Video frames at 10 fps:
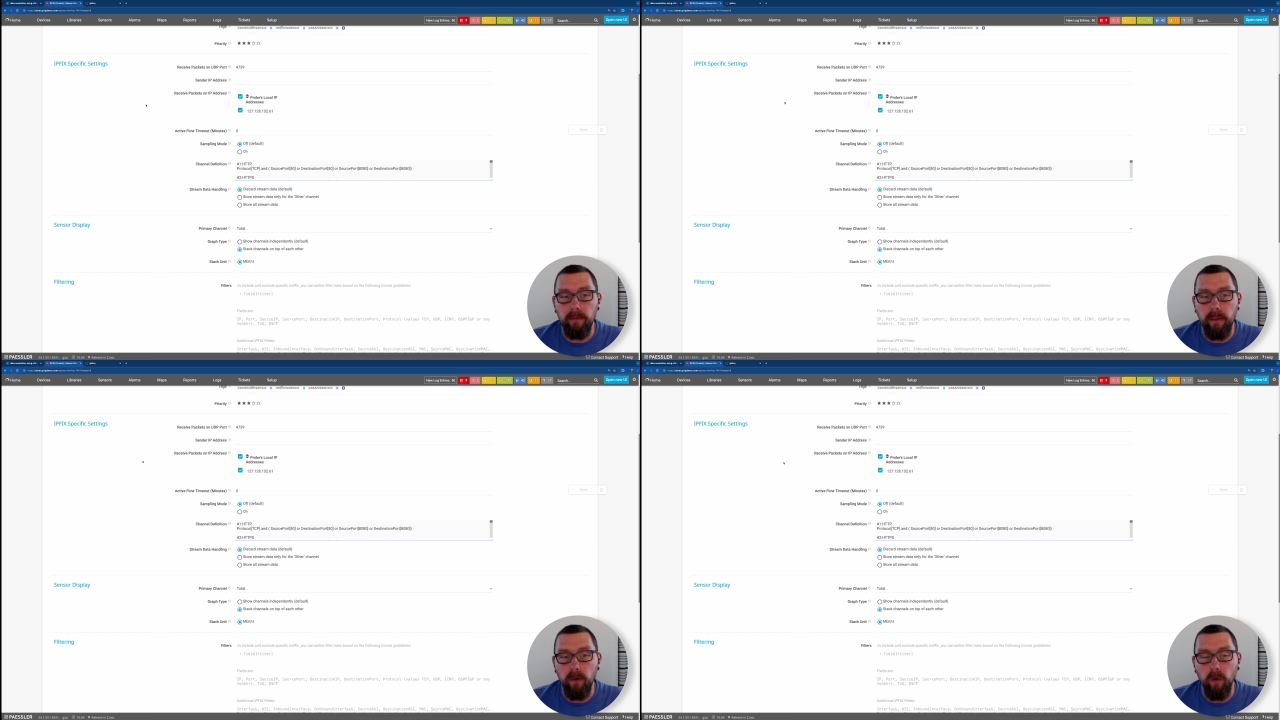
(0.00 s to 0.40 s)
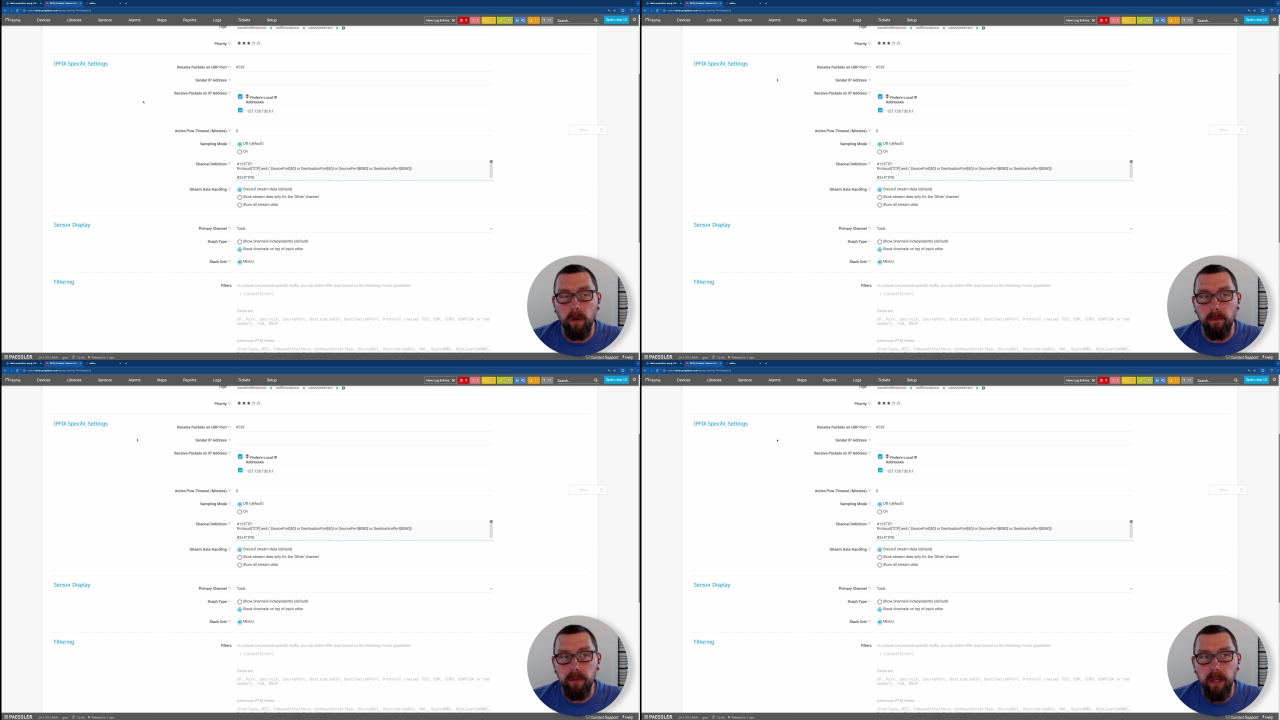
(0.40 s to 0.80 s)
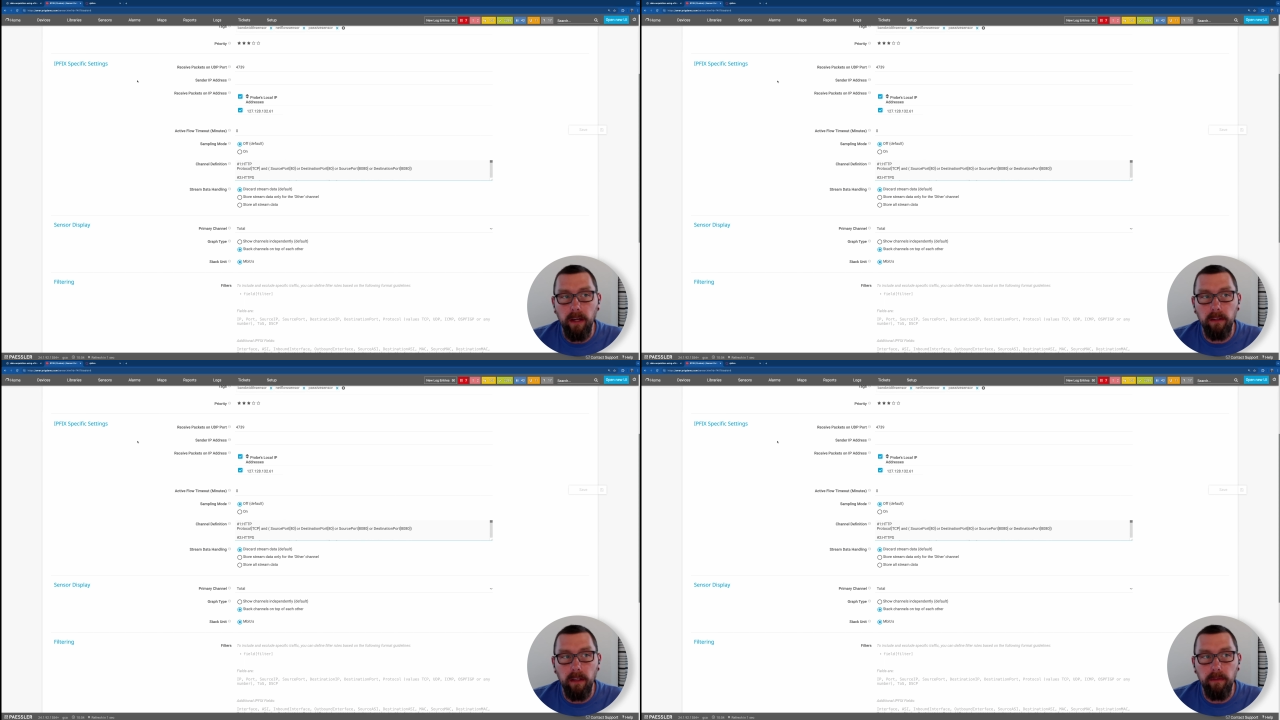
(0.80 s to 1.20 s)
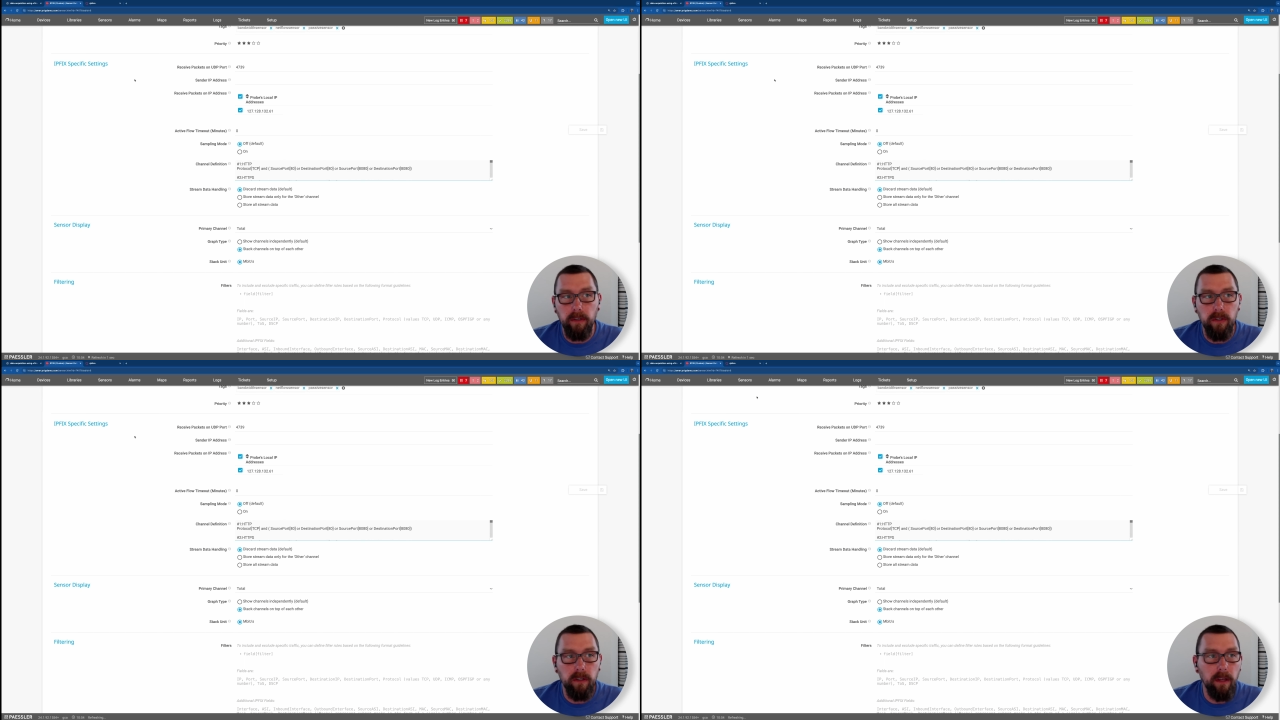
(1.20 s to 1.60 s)
of the normal channel
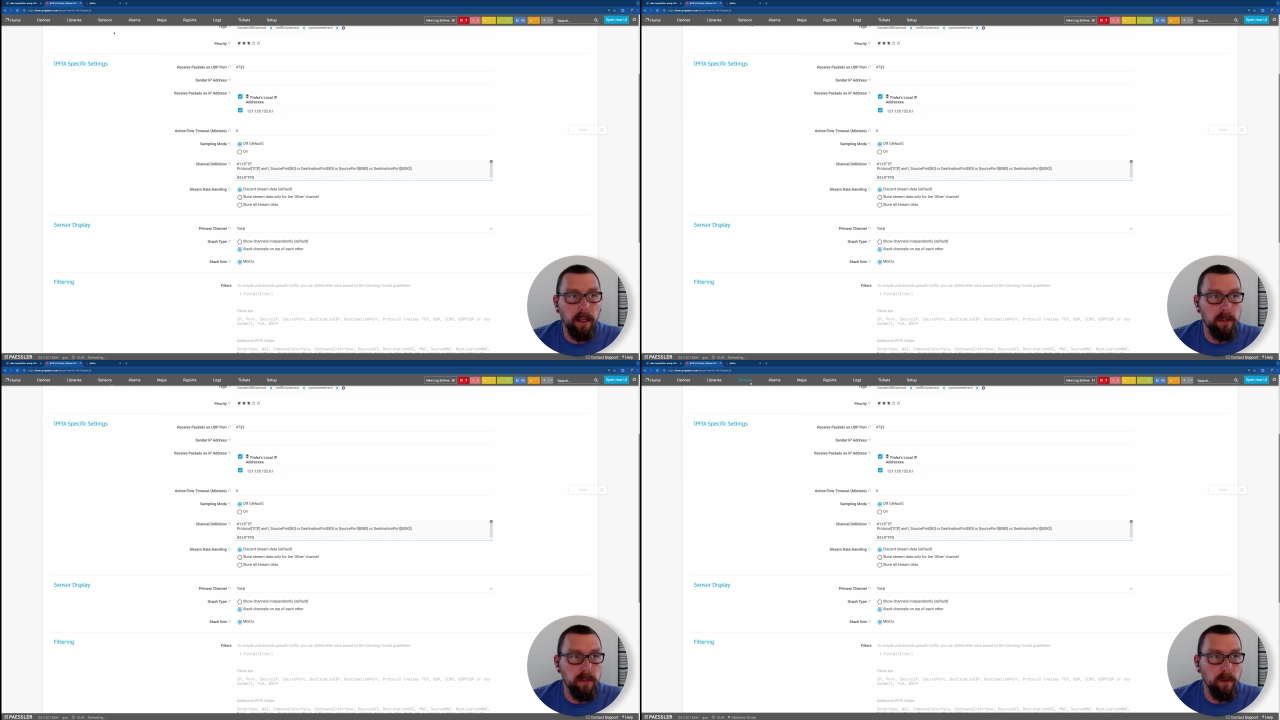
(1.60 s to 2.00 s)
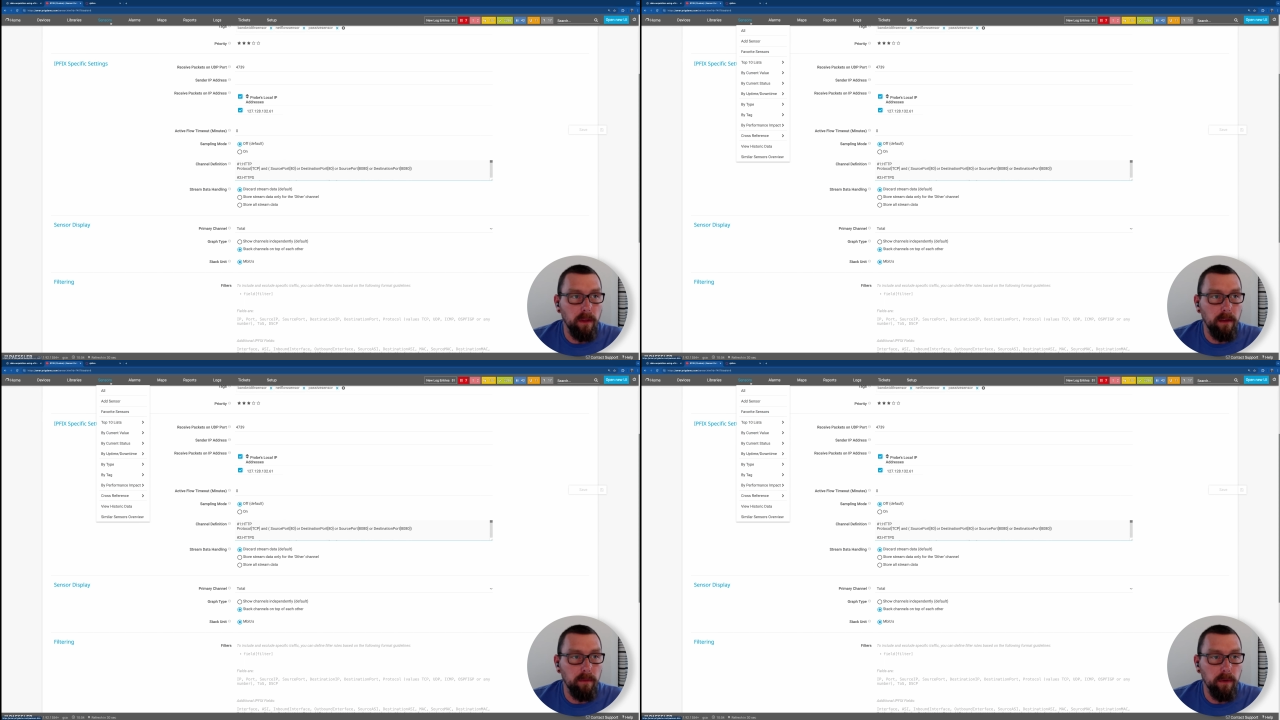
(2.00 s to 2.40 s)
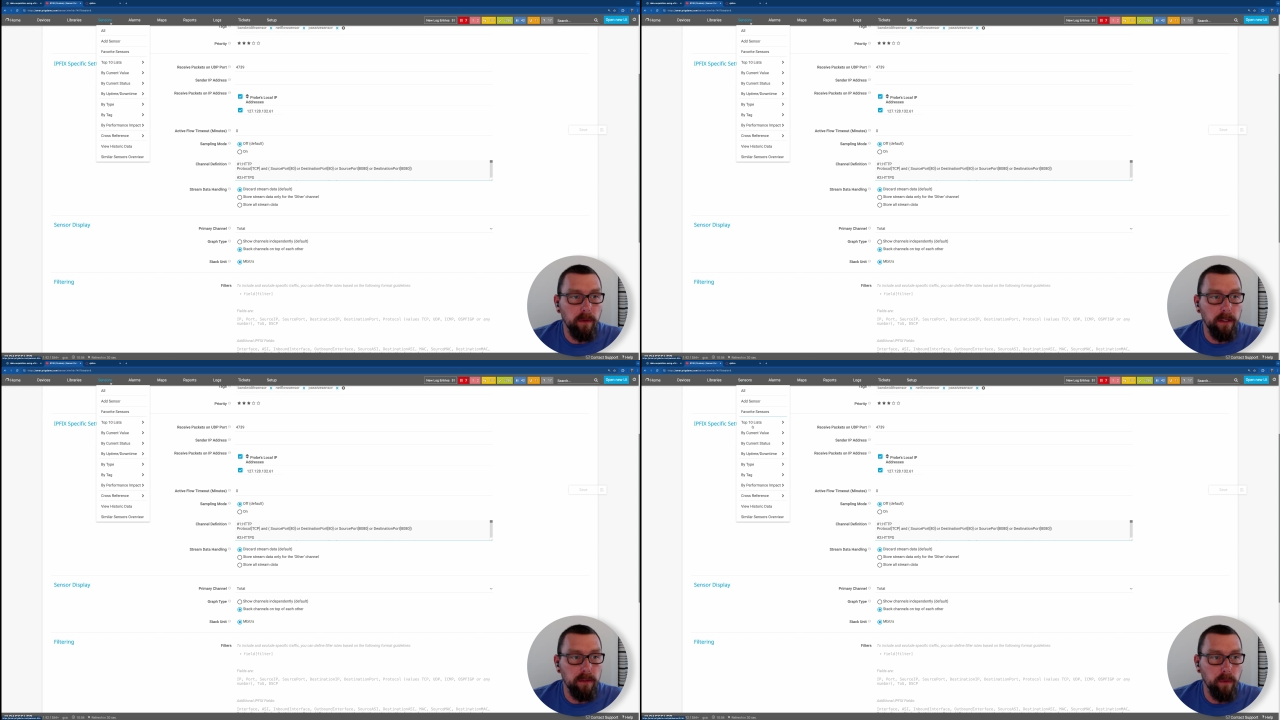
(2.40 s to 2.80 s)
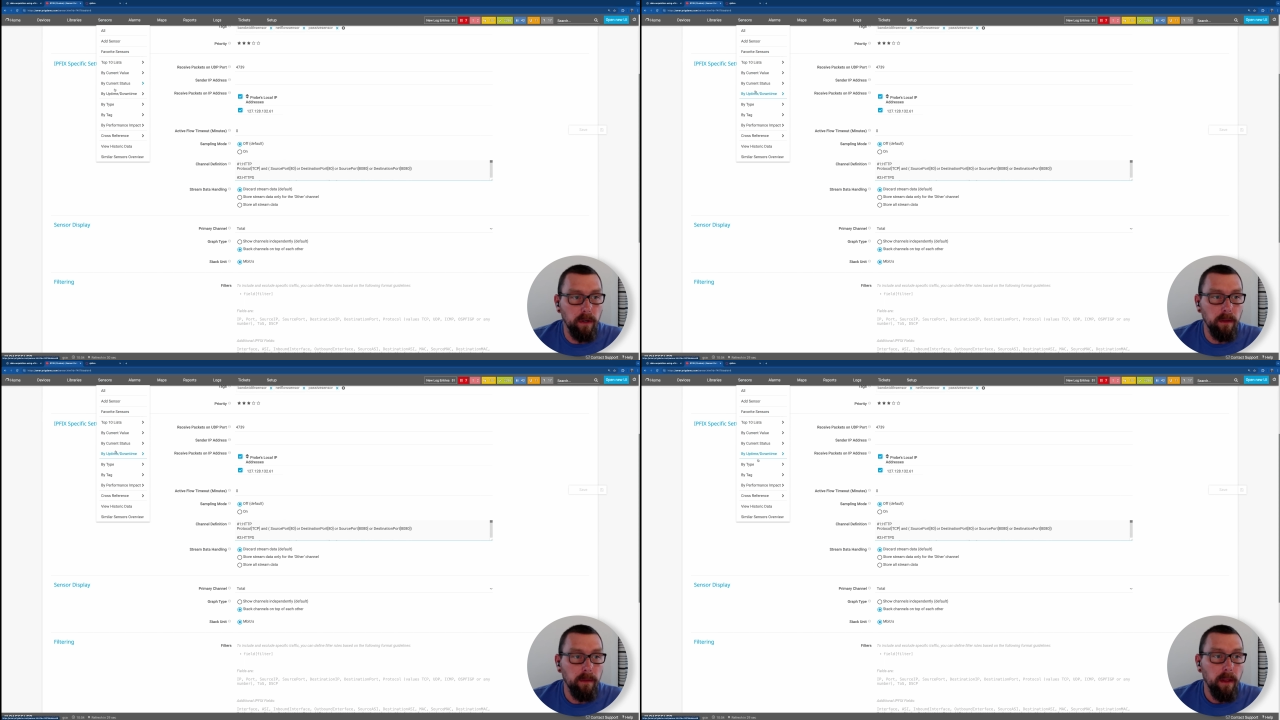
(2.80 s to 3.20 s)
definition, and I can show that real quick as
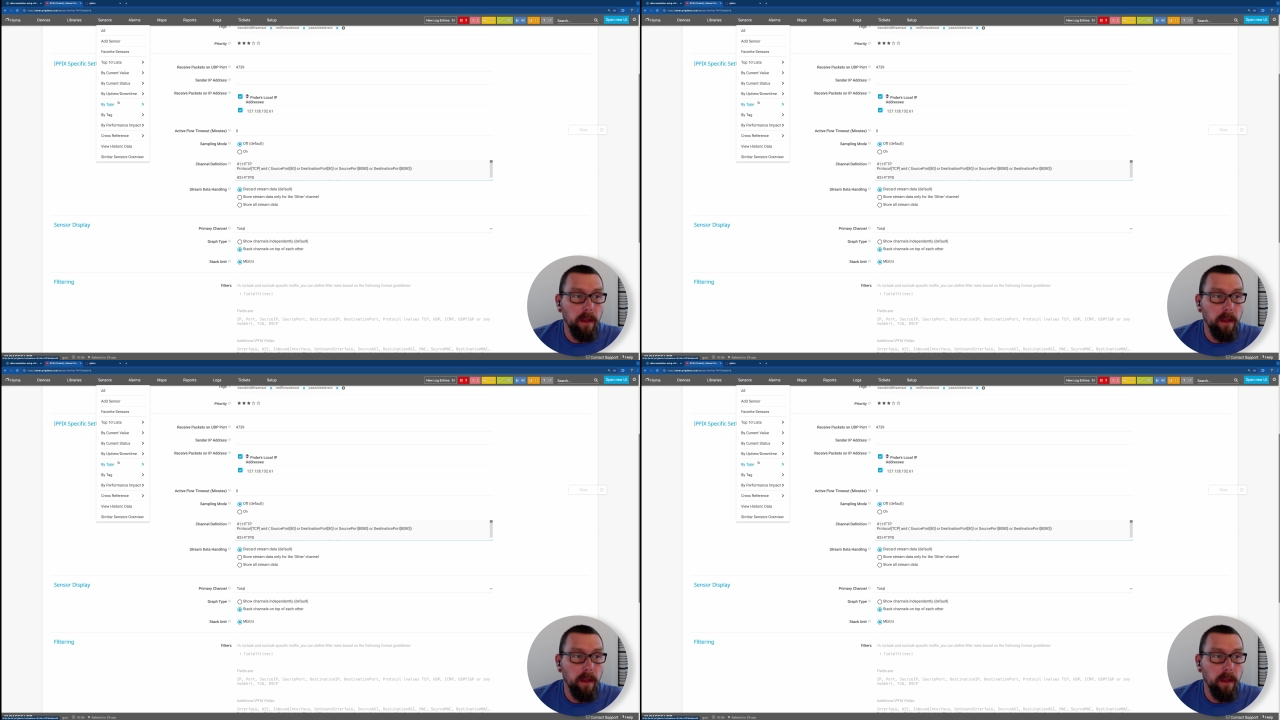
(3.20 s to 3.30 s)
well,